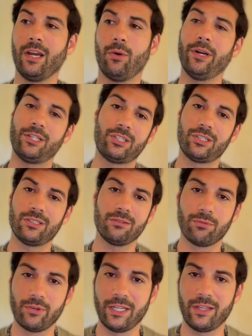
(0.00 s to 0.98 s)
which
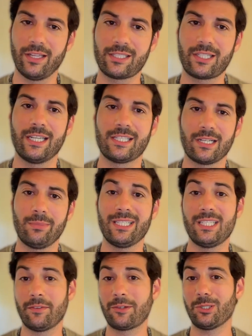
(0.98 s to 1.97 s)
realistically is going to be
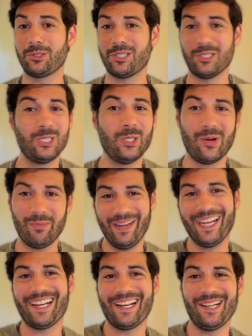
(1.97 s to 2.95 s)
difficult to do and
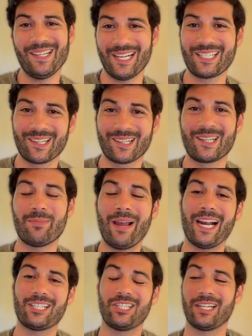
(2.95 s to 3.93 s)
make a nice looking
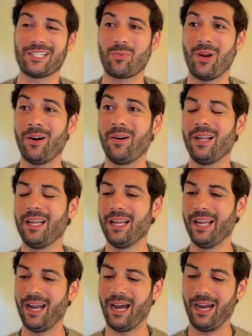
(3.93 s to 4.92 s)
packaging as well
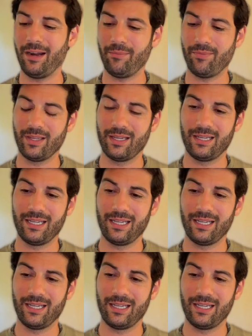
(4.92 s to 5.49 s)
um,